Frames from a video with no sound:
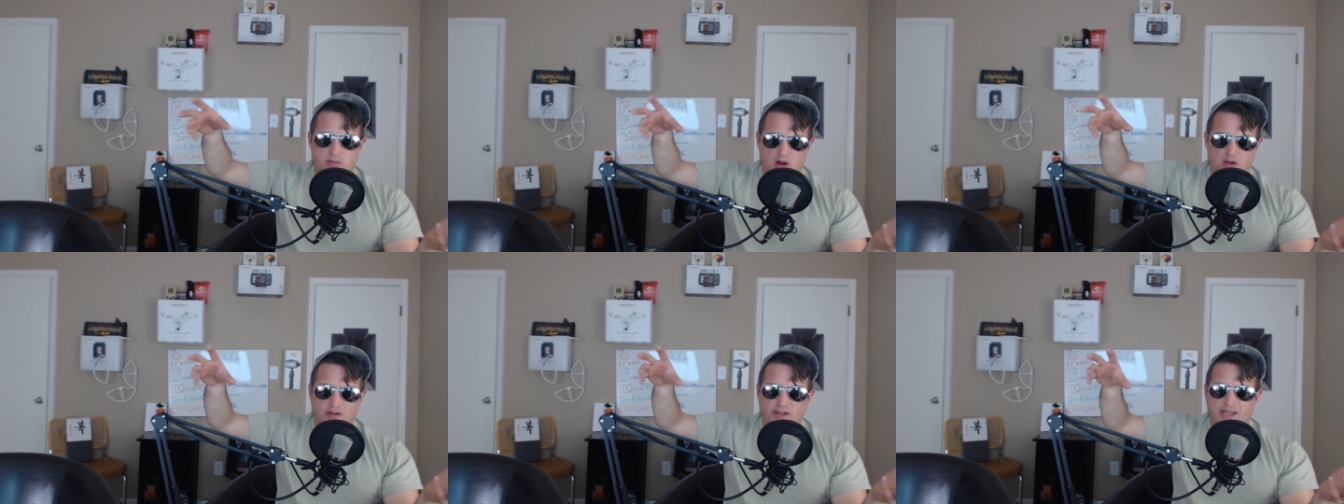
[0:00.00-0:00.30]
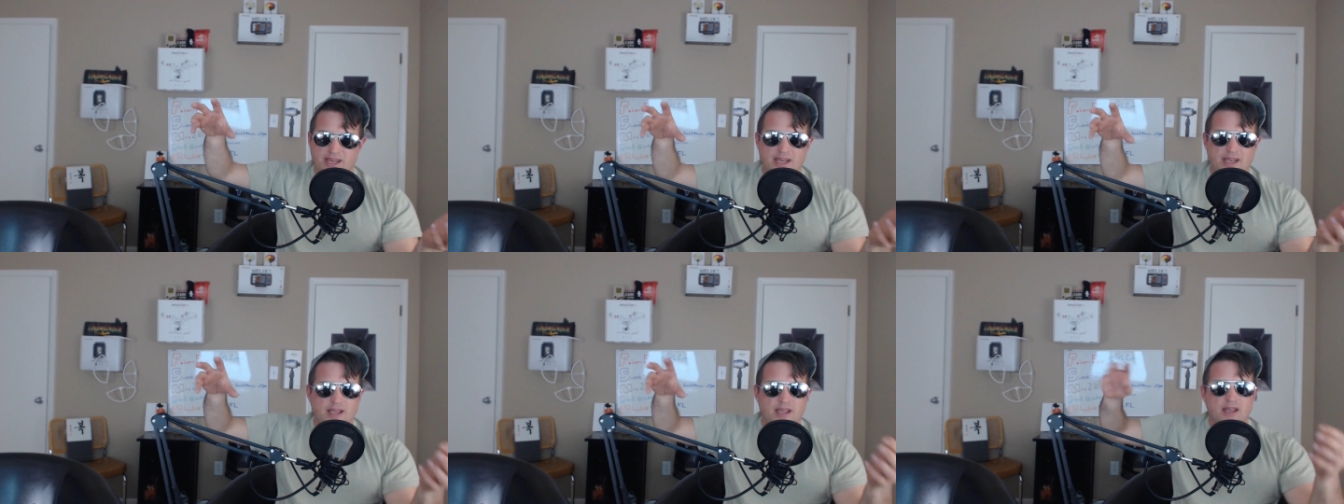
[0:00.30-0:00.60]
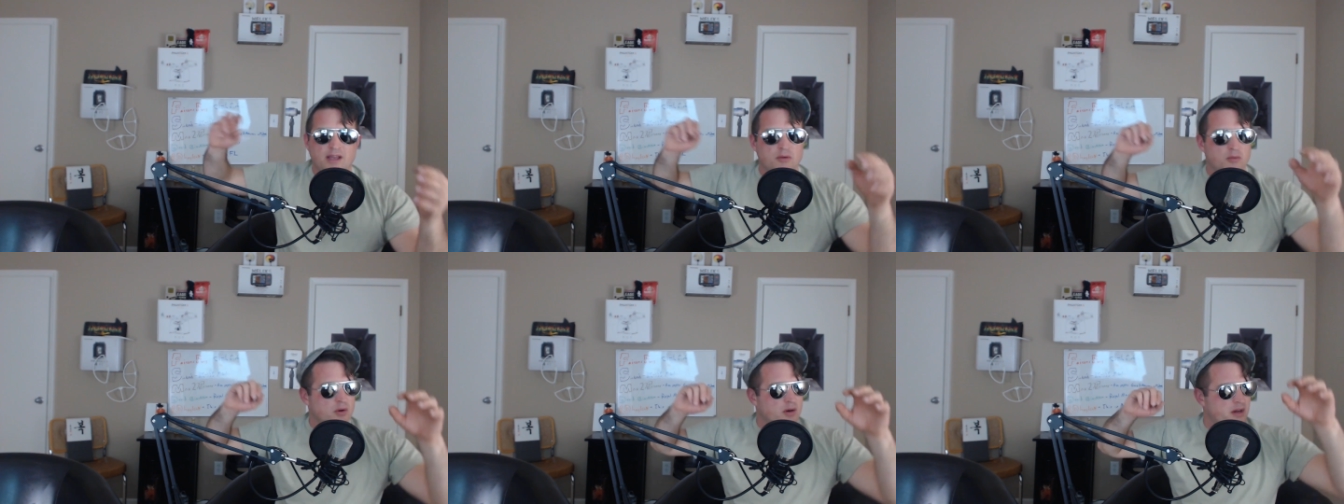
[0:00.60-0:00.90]
League,
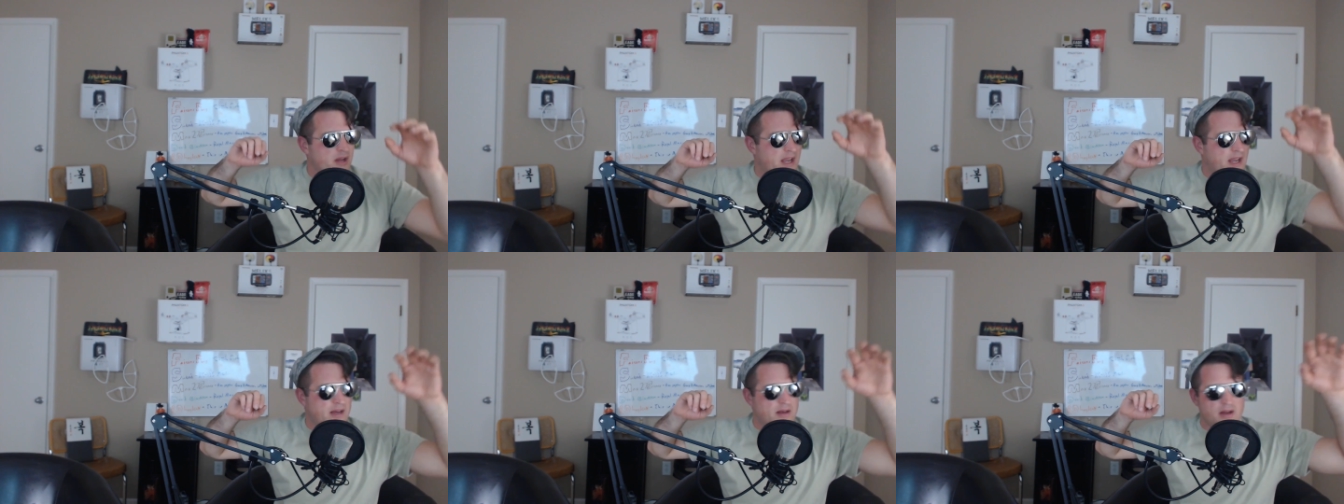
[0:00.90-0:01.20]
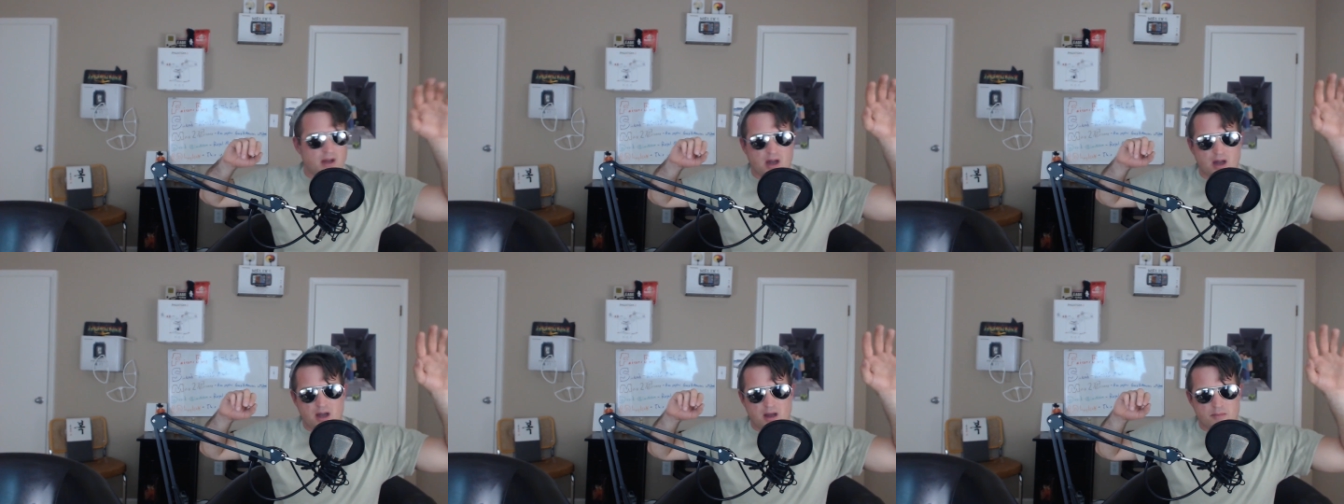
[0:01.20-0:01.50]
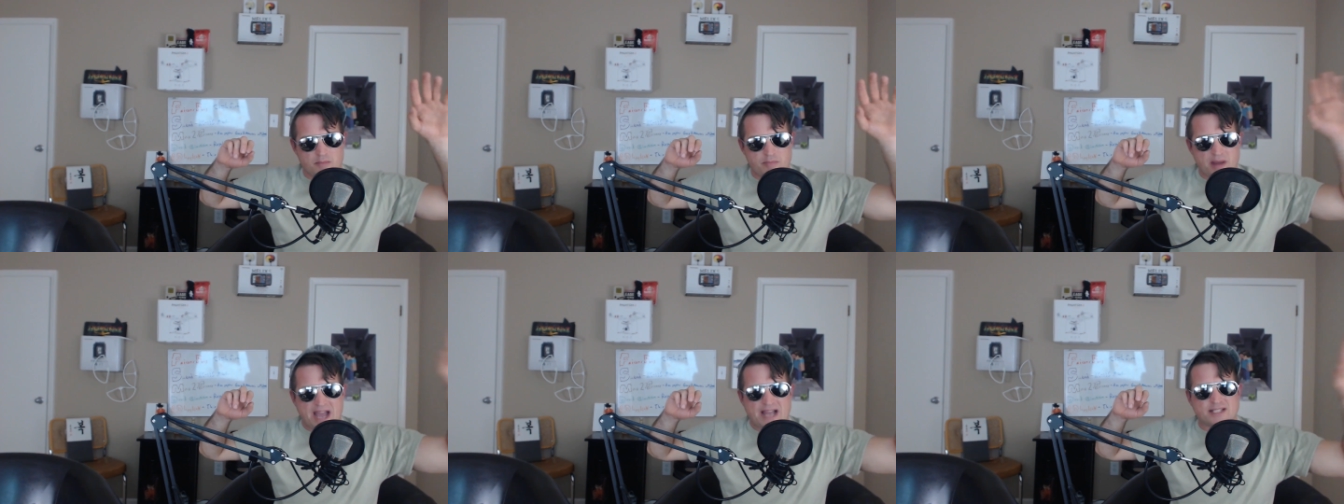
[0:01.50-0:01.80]
and we're in uh,
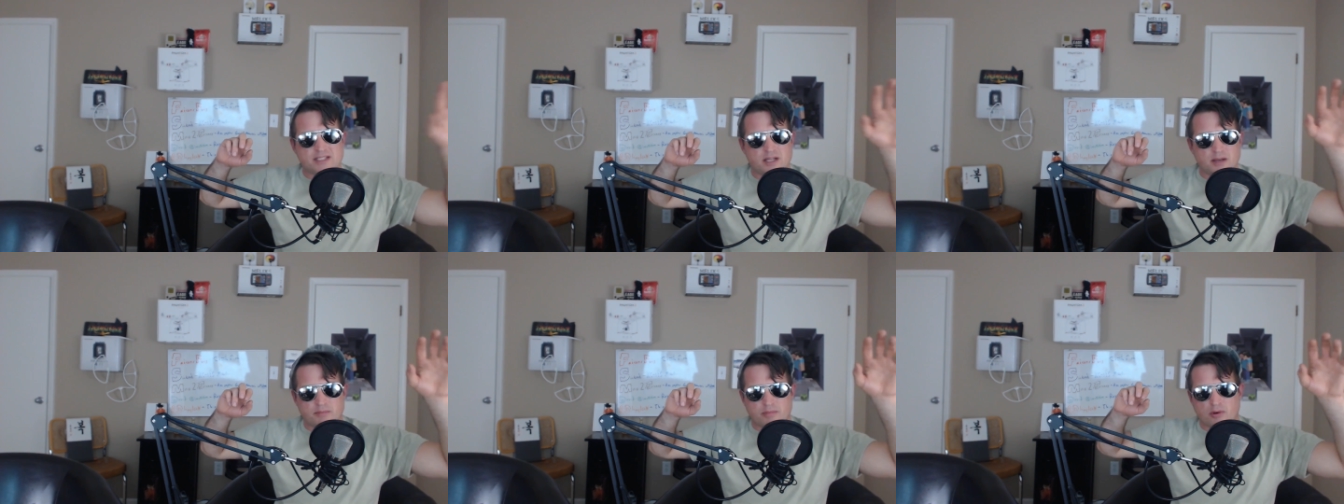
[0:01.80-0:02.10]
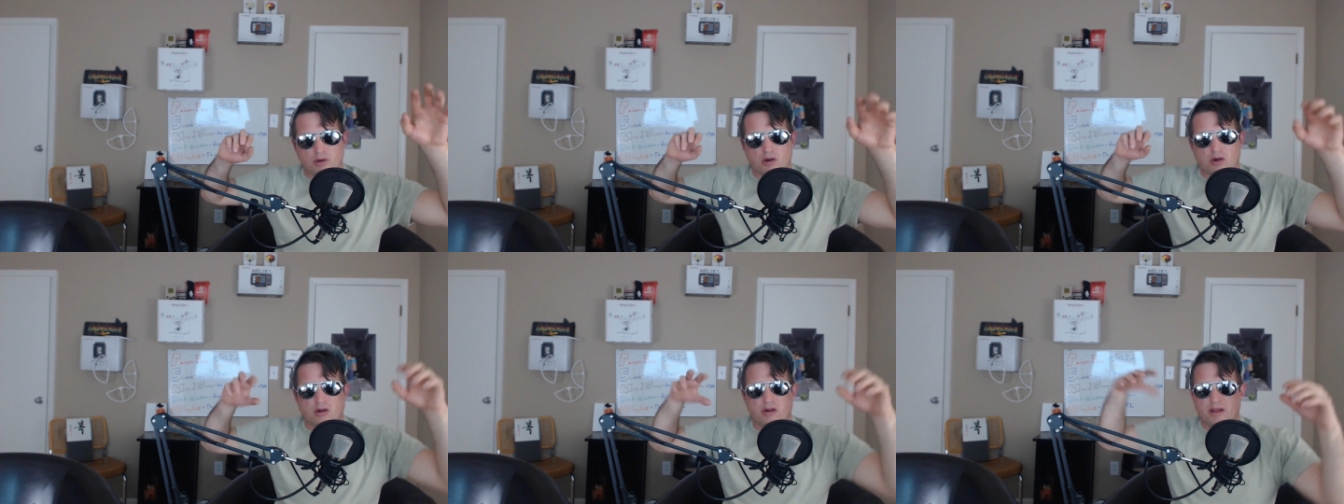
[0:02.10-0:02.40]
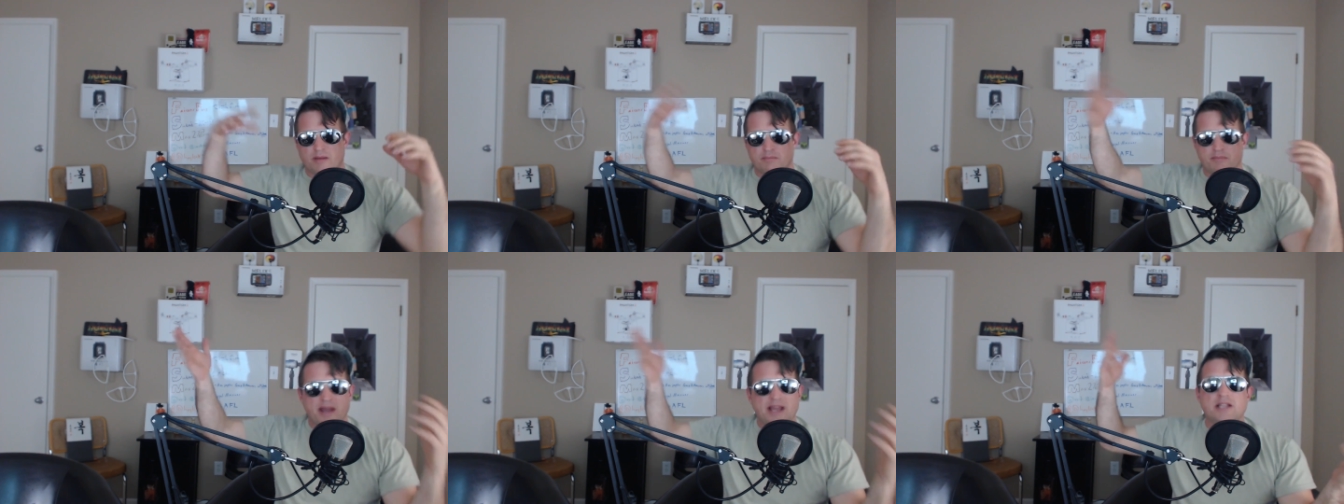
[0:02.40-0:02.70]
basketball
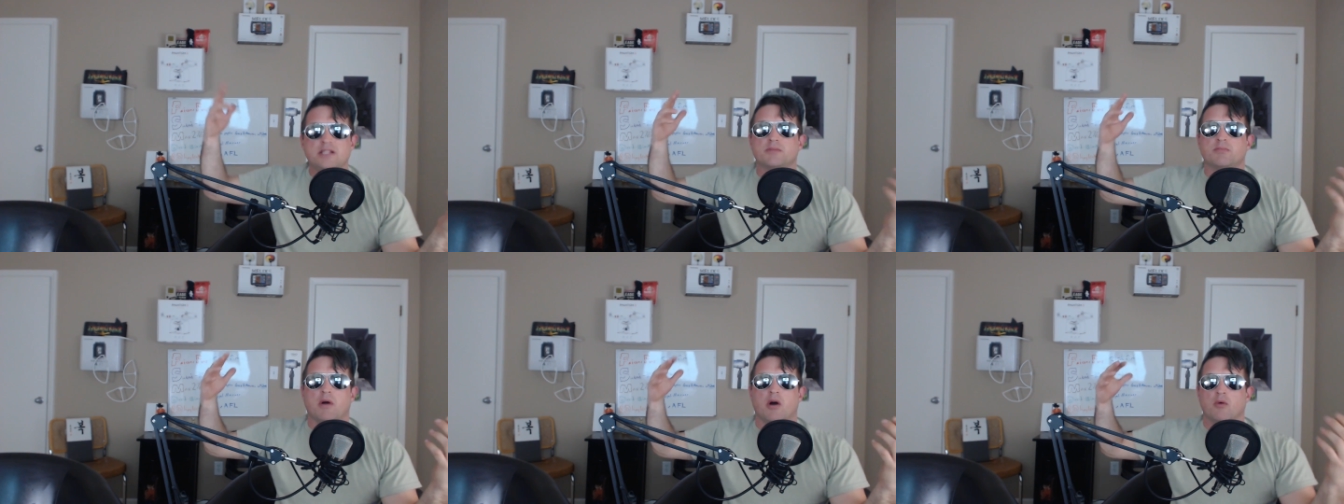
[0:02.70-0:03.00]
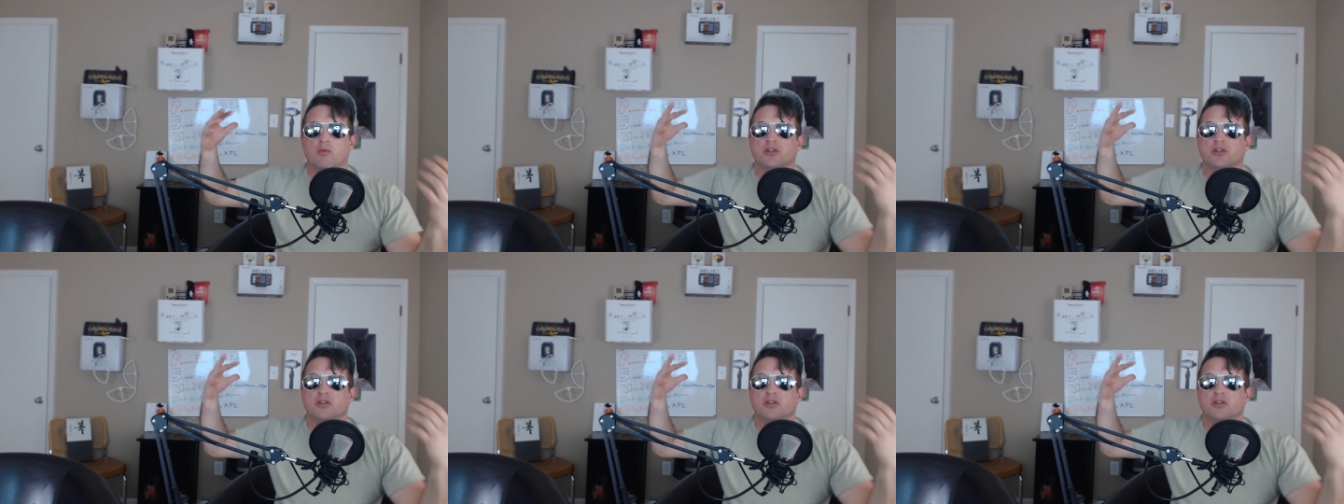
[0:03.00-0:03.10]
and baseball.